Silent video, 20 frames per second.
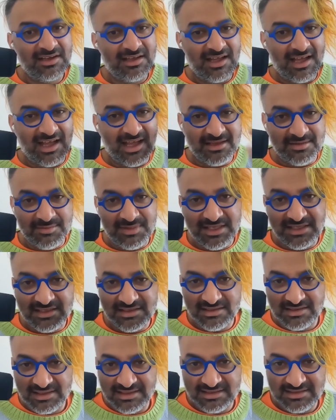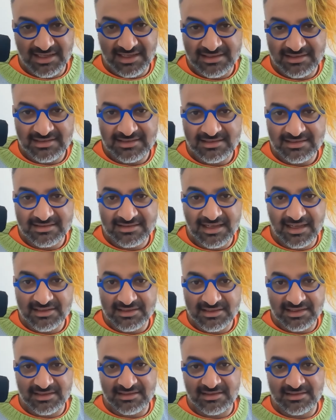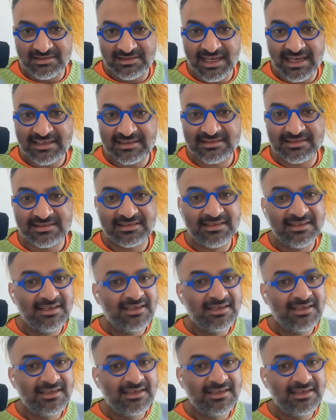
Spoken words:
I immediately sell it in a DEX.